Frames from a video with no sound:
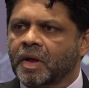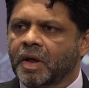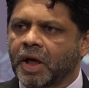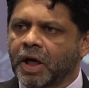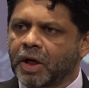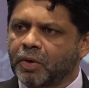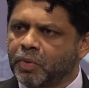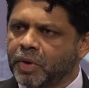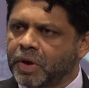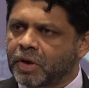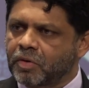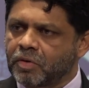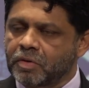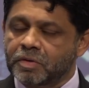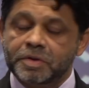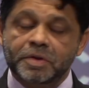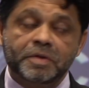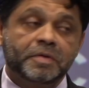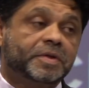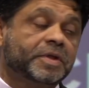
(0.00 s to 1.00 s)
And we are
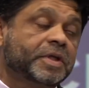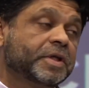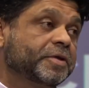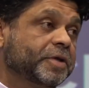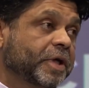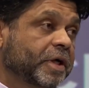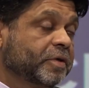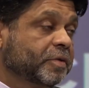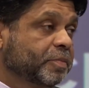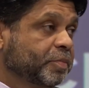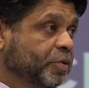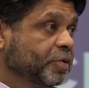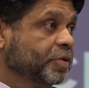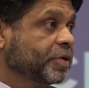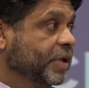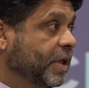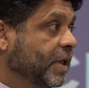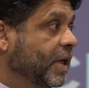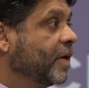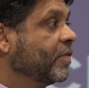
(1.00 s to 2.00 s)
continuously trying to
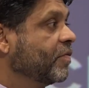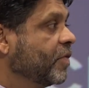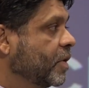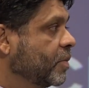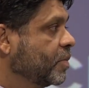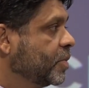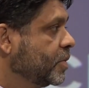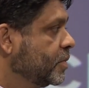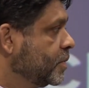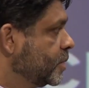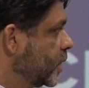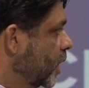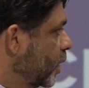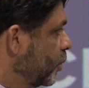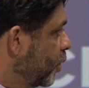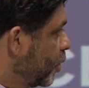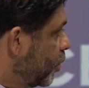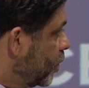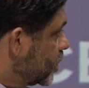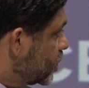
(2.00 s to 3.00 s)
push that envelope.
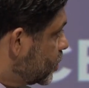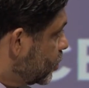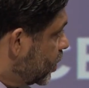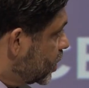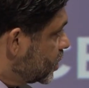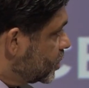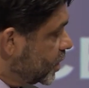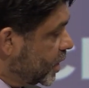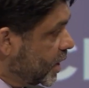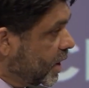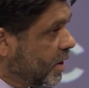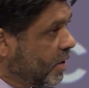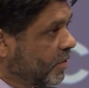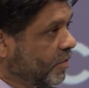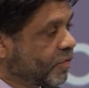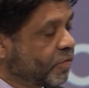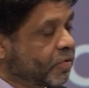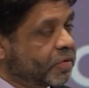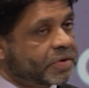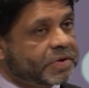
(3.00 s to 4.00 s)
And we want to work together,
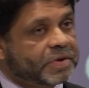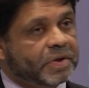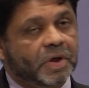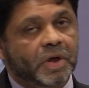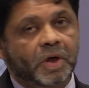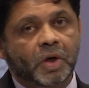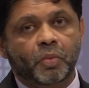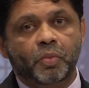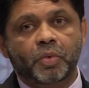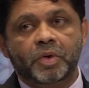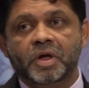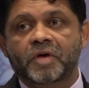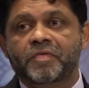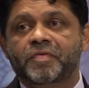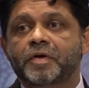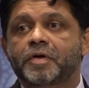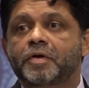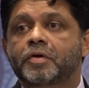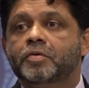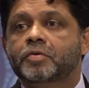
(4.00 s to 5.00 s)
of course, with
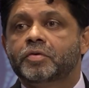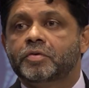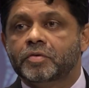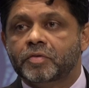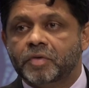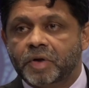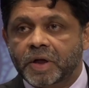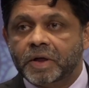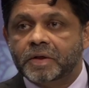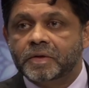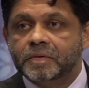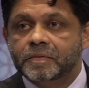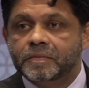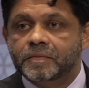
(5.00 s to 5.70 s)
FNU to do that.